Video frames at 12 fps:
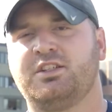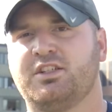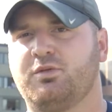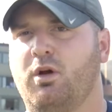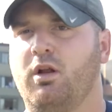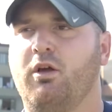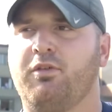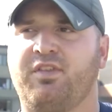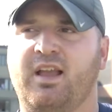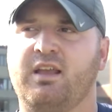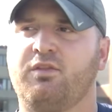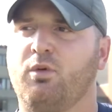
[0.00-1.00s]
It's just one of those
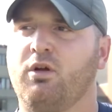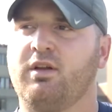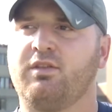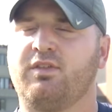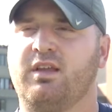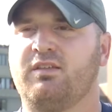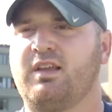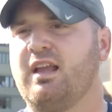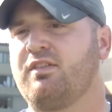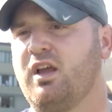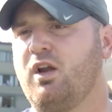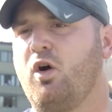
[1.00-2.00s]
things where as, as
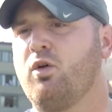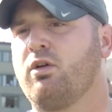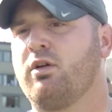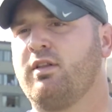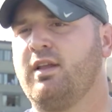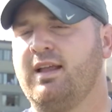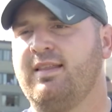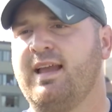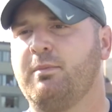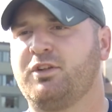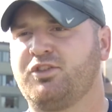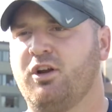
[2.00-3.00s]
kids get older and, and they
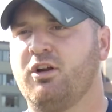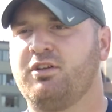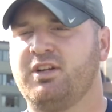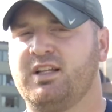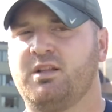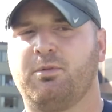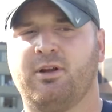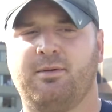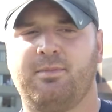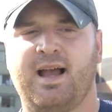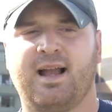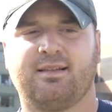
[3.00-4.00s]
mature and you get to bring
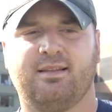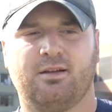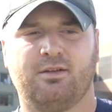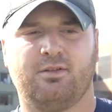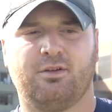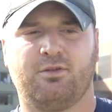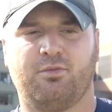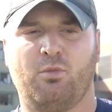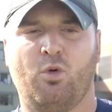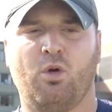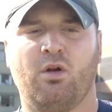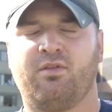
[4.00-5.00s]
them back, there, there's
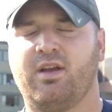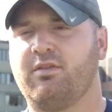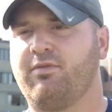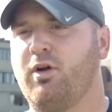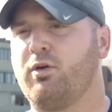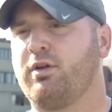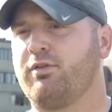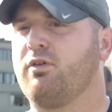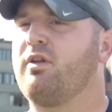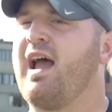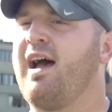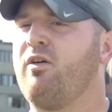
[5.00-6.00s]
more of a focus
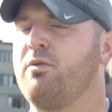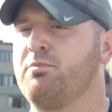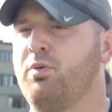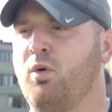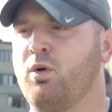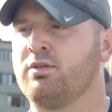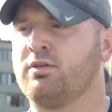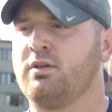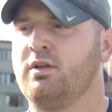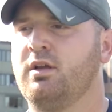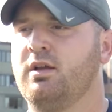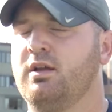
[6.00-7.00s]
on how important
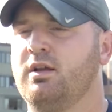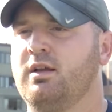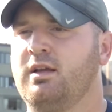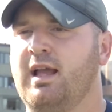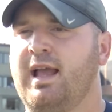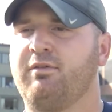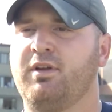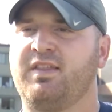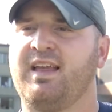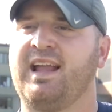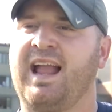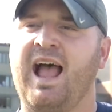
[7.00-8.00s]

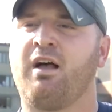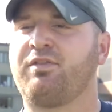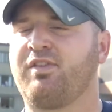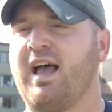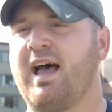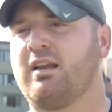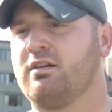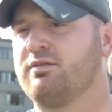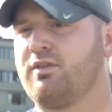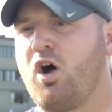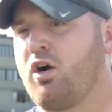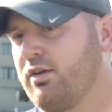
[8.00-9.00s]
everything outside of
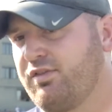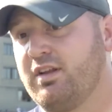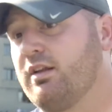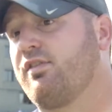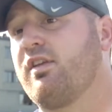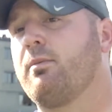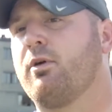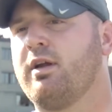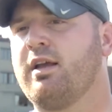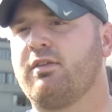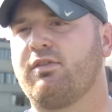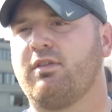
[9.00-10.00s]
August to December
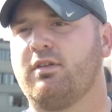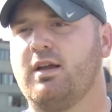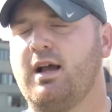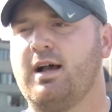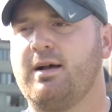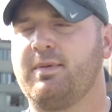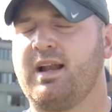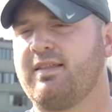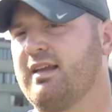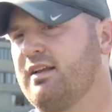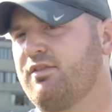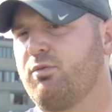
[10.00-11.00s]
is. Um, and I
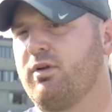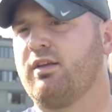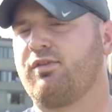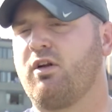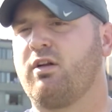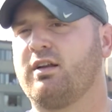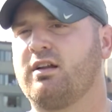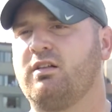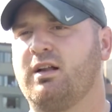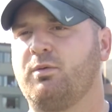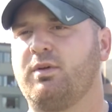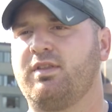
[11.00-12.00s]
think it's really started to
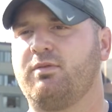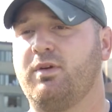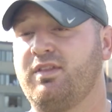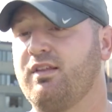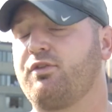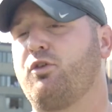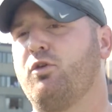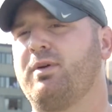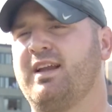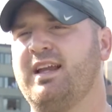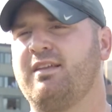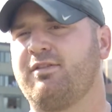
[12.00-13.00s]
click with, with this group
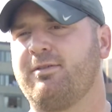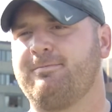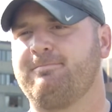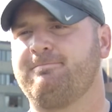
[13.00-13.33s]
of kids